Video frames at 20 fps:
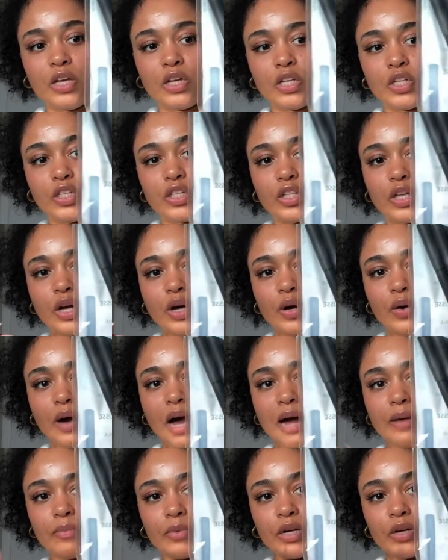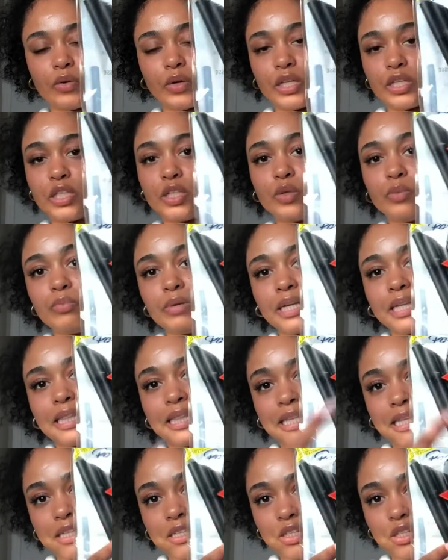So I'm going to bring
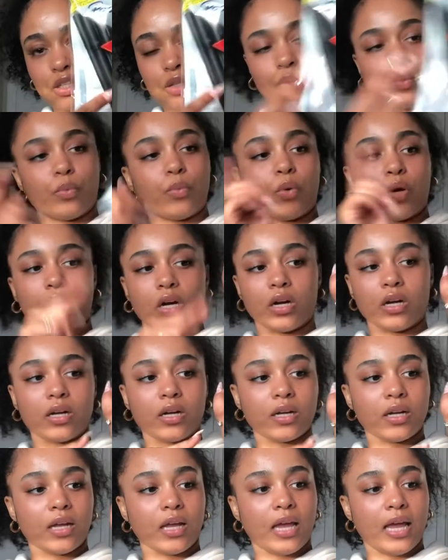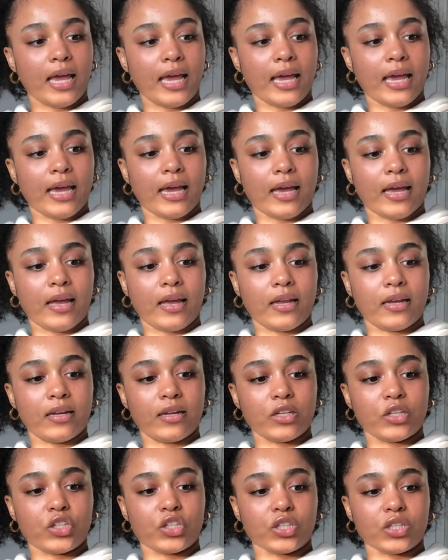these to work and
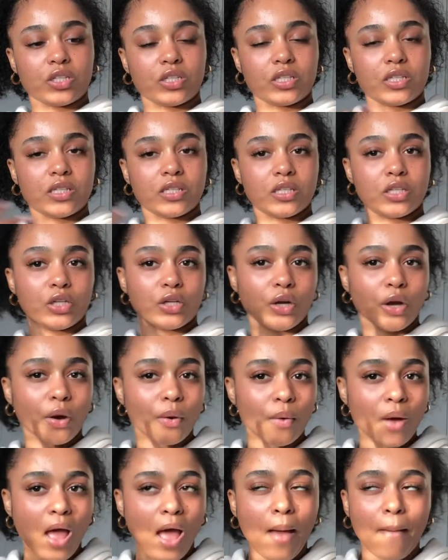just, you know,